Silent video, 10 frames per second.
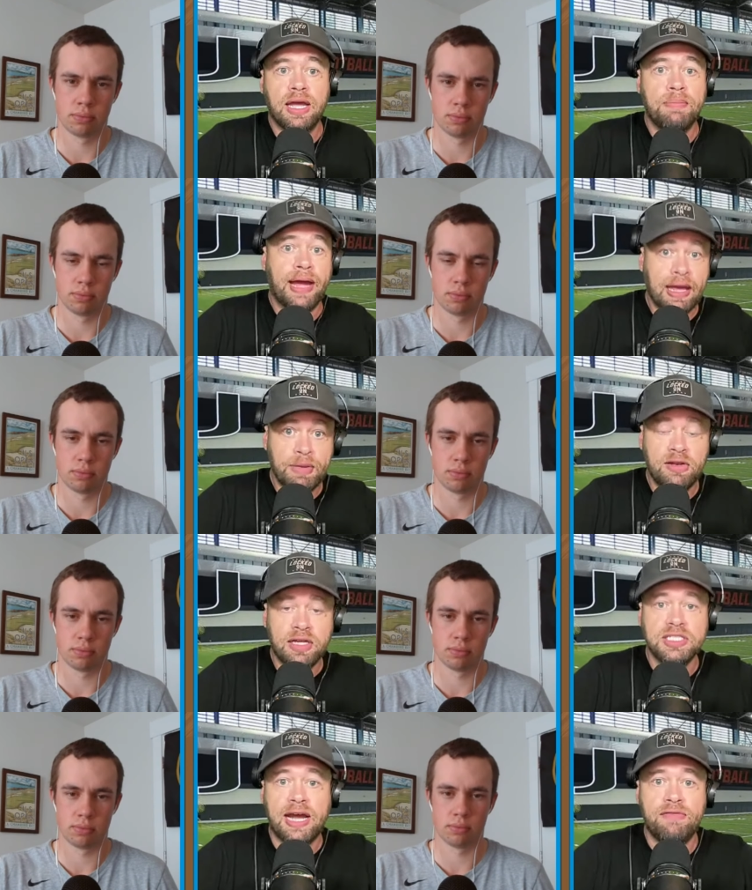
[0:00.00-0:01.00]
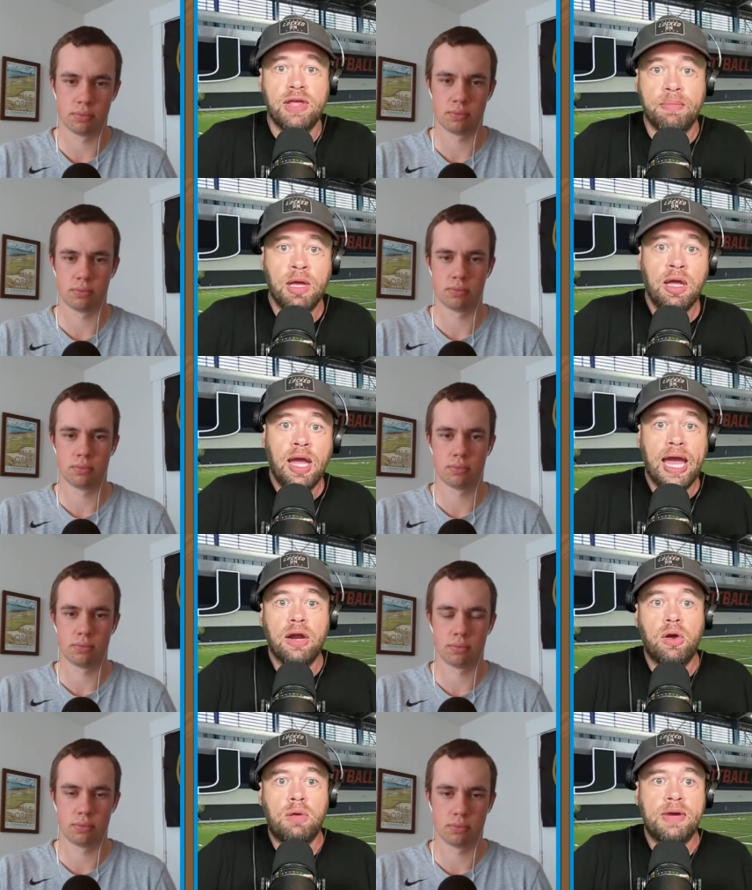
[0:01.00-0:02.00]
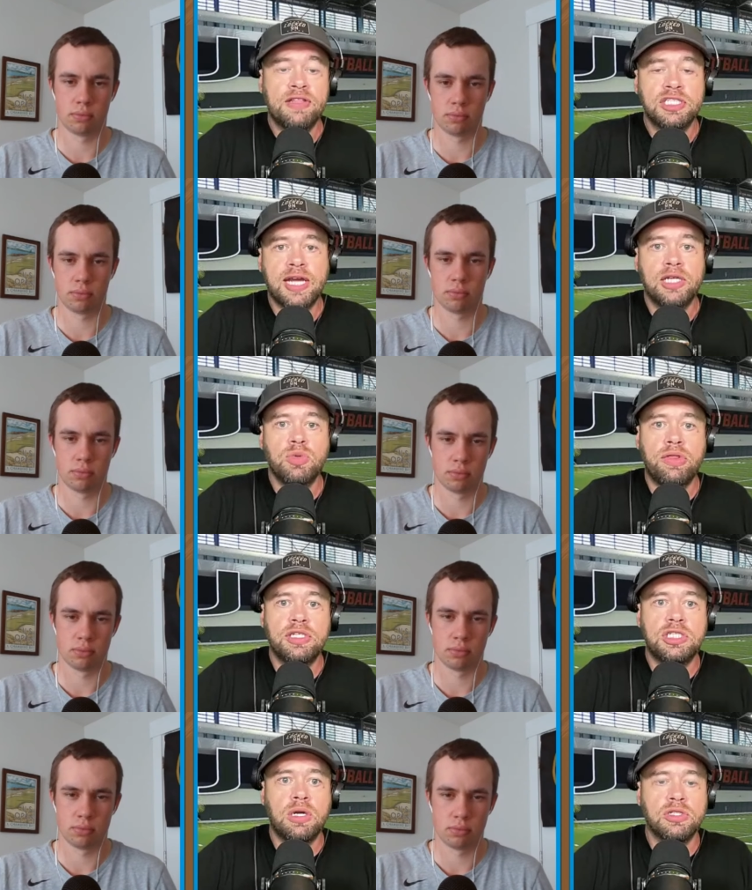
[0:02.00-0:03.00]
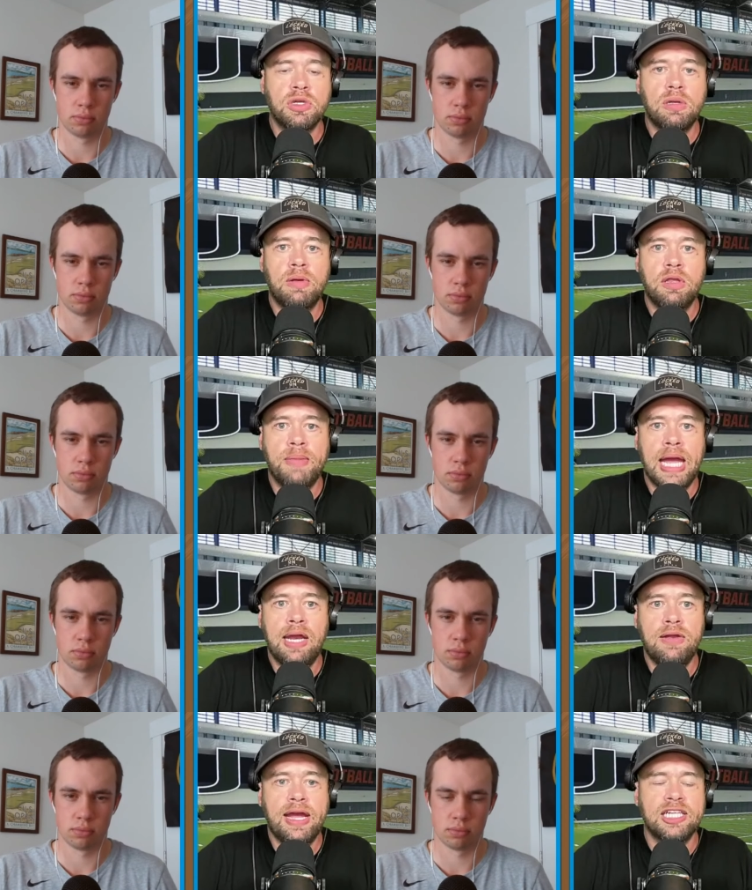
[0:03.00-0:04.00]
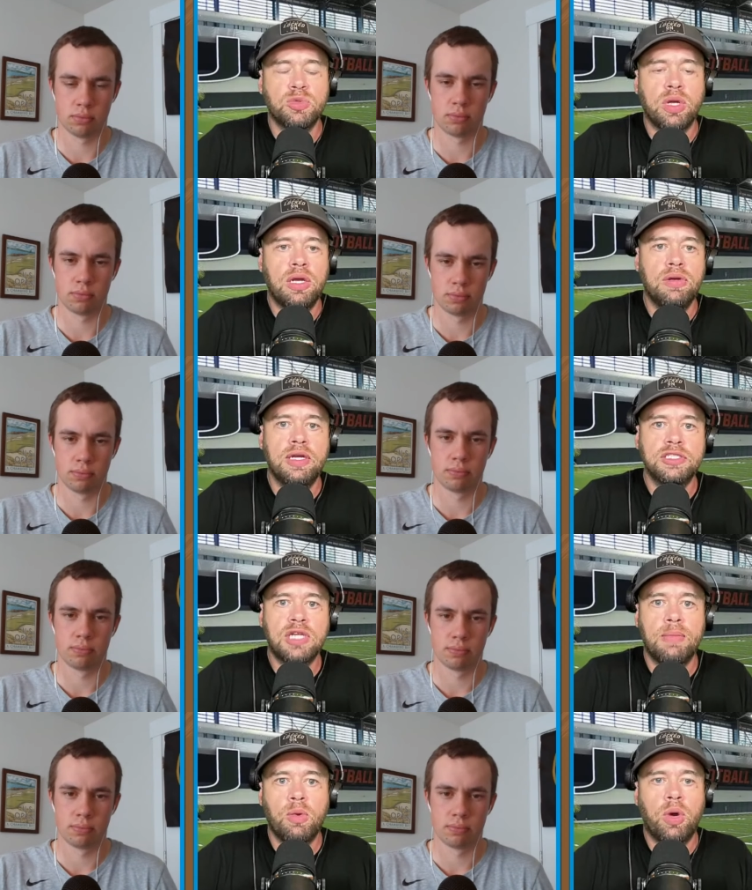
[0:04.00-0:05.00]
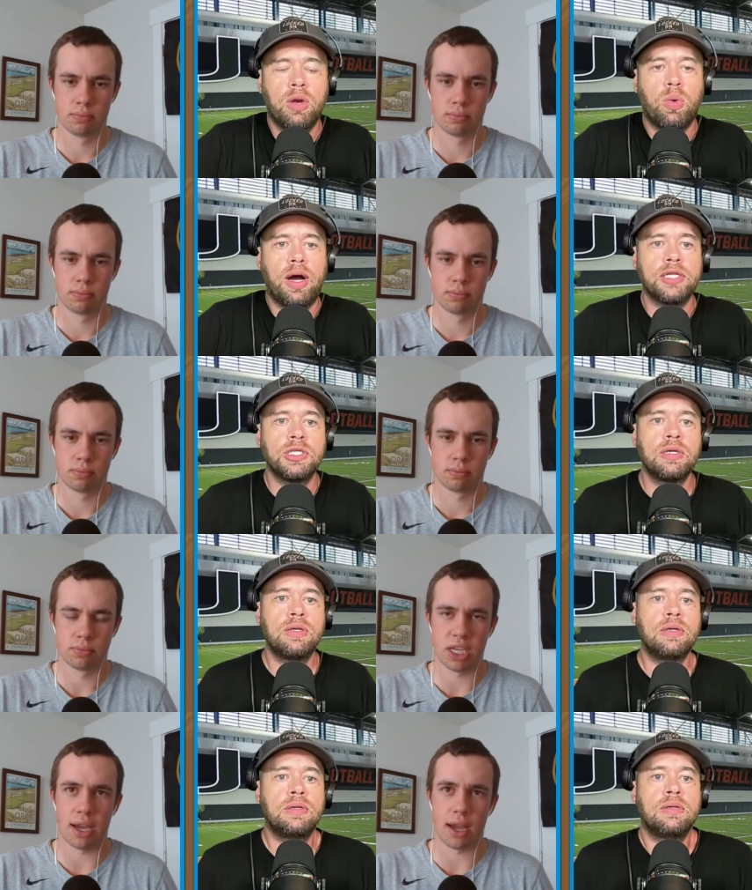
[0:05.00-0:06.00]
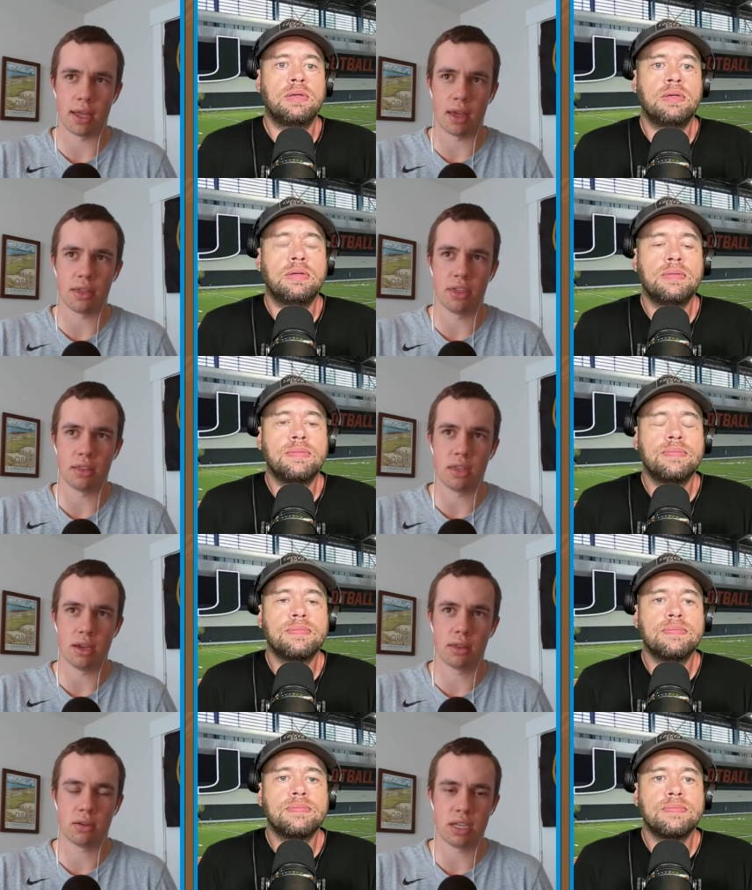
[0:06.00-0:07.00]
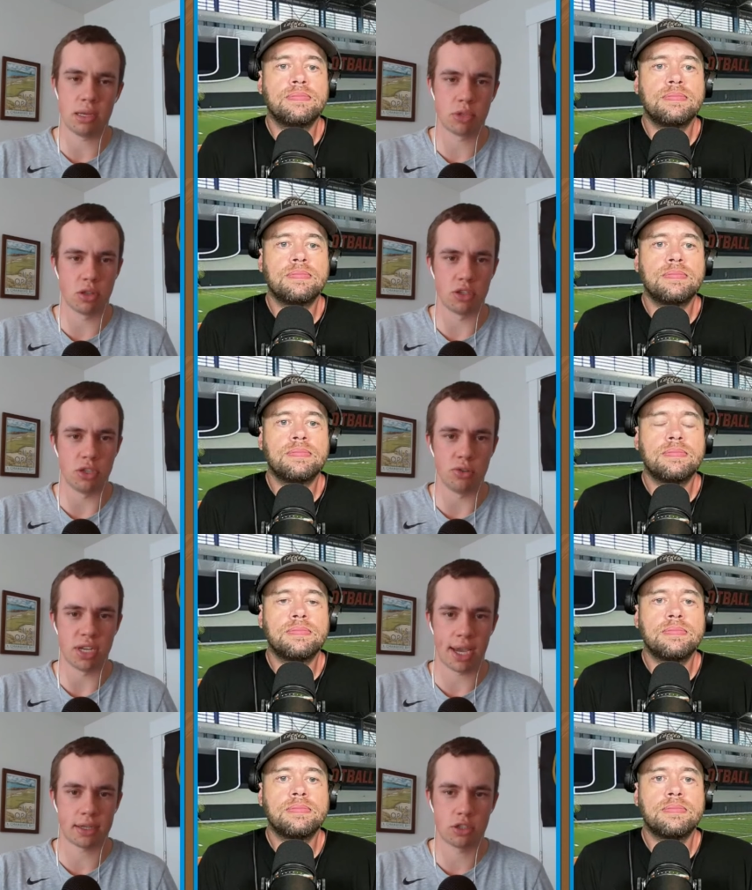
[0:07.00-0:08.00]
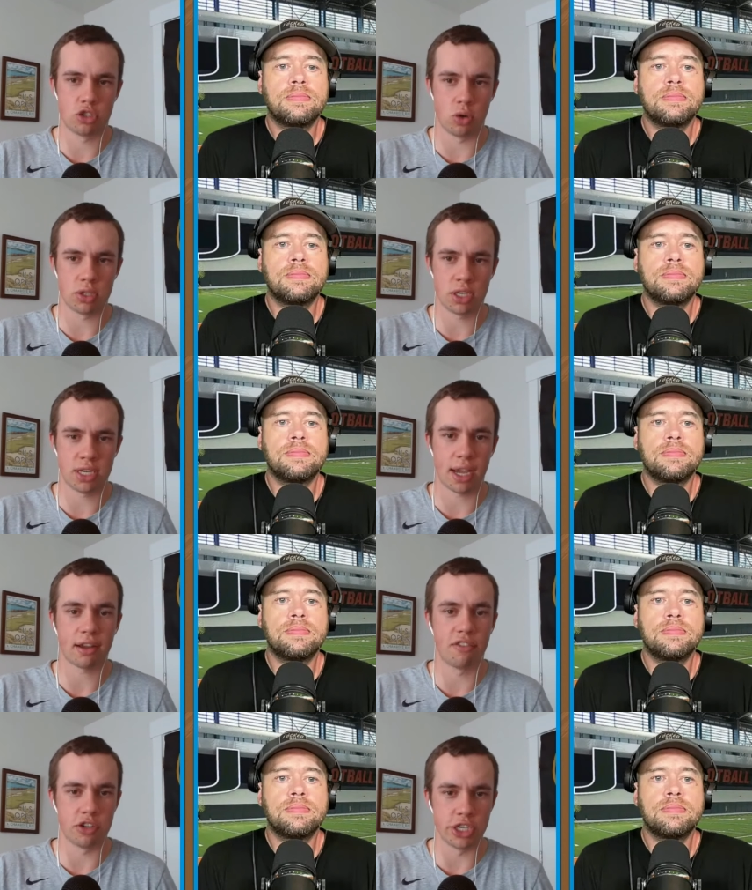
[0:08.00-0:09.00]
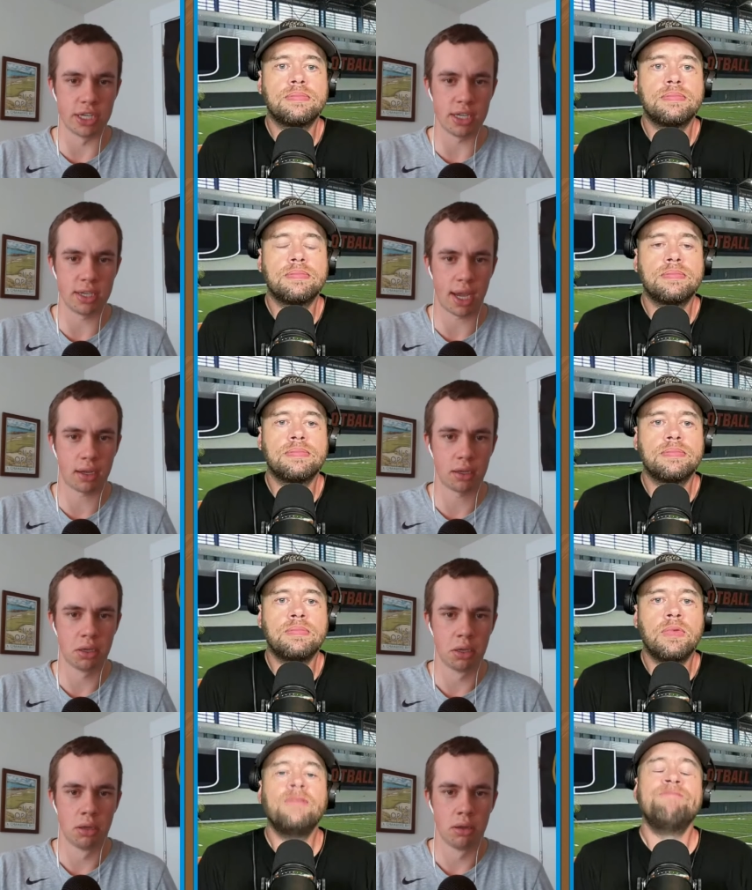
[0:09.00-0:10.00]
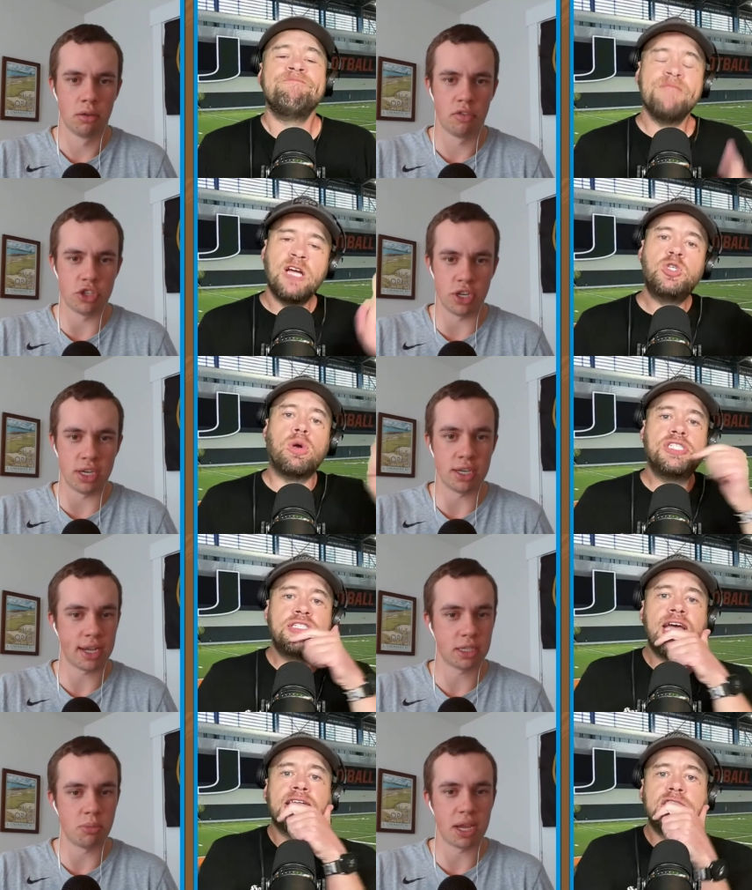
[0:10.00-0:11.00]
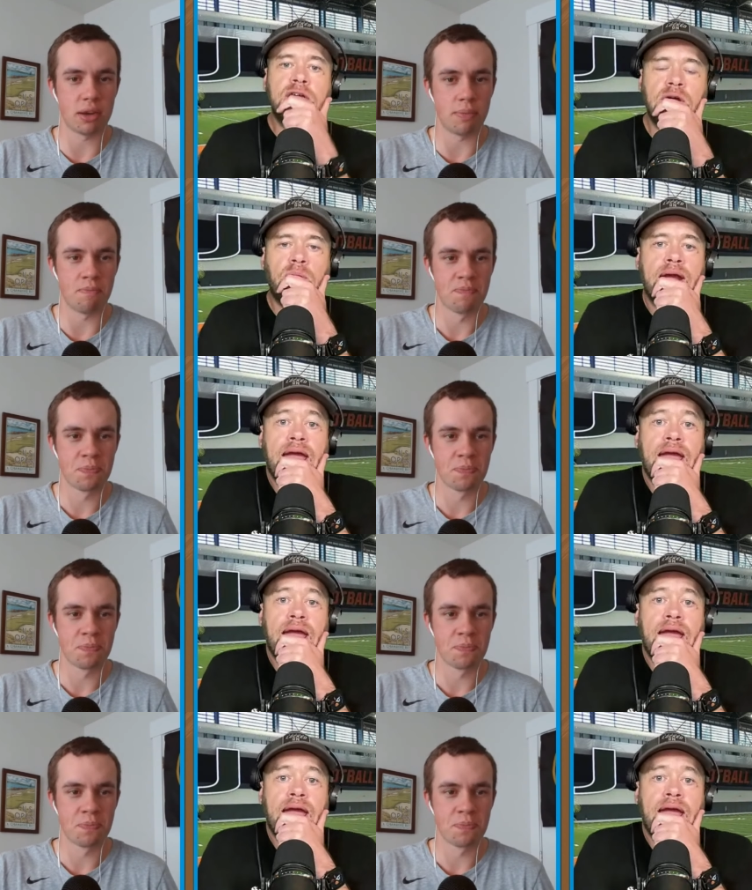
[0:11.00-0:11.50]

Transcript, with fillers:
Speaker 1: And Miami does have them at home on the schedule this year. So the, the Manny Diaz reunion is going to be one to watch.
Speaker 2: Yeah, I, I, think the other teams are the two Techs Georgia Tech, Virginia Tech. Virginia Georgia Tech's, Tech's making a good one.